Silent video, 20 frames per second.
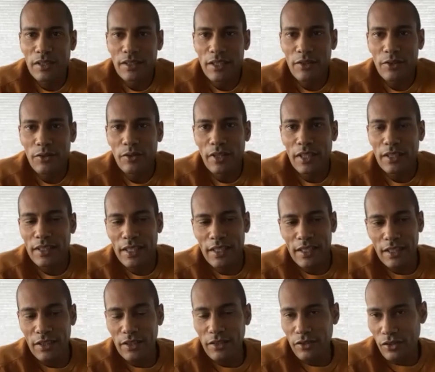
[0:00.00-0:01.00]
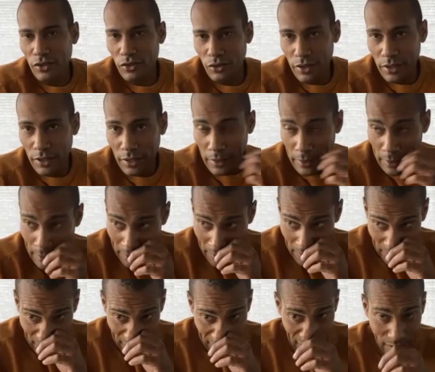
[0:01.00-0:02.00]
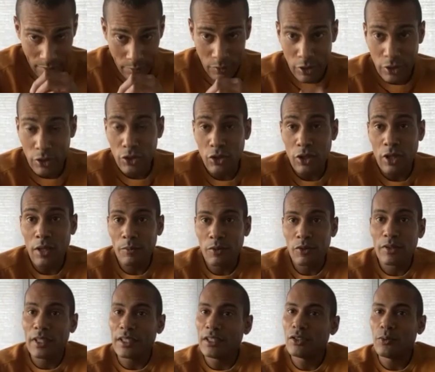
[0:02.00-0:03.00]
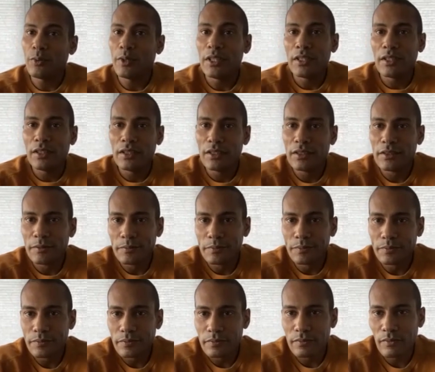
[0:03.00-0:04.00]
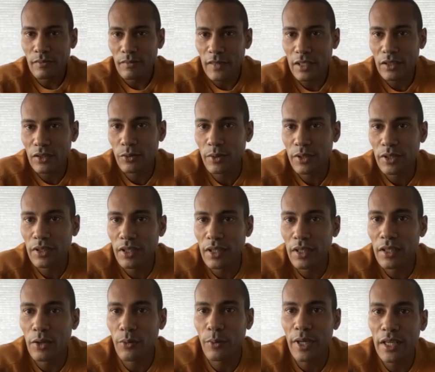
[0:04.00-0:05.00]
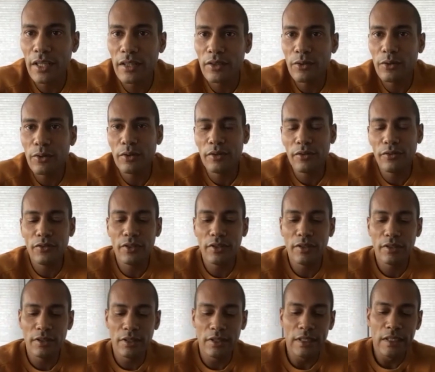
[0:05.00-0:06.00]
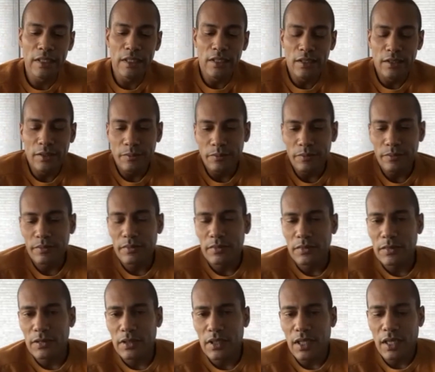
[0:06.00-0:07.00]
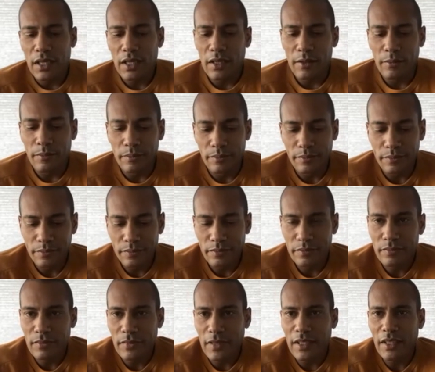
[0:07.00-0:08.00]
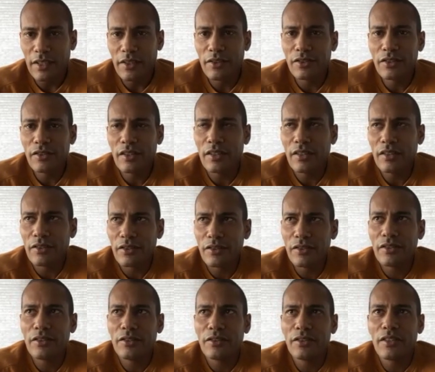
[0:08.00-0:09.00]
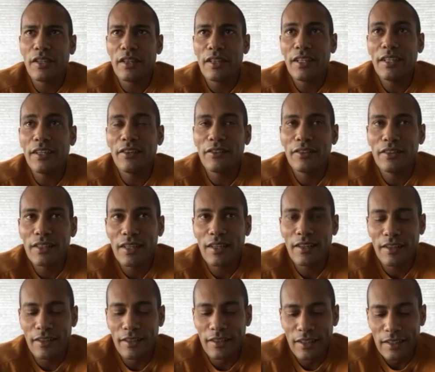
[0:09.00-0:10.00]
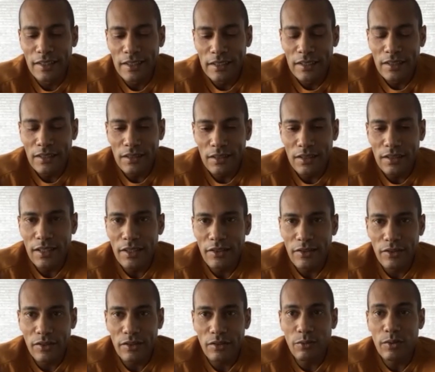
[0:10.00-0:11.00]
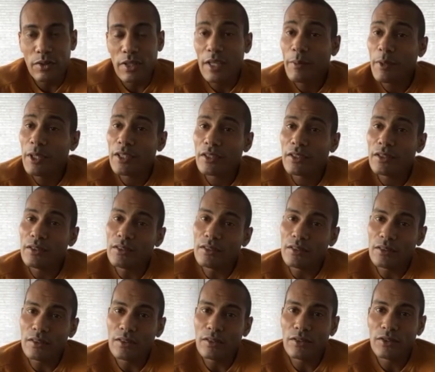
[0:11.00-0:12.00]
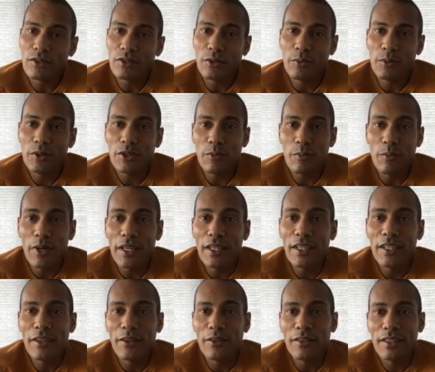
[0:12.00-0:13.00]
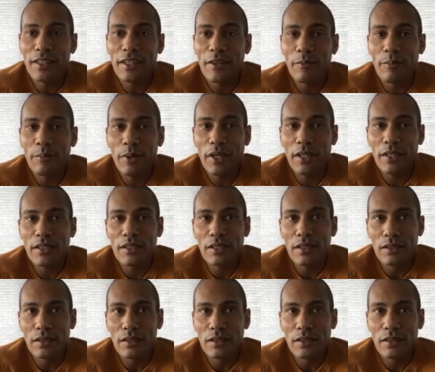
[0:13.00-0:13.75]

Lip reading: I knew that industry, the jobs are like dwindling away in the oil field. And then there's a thing out there, like they make so much money out there, but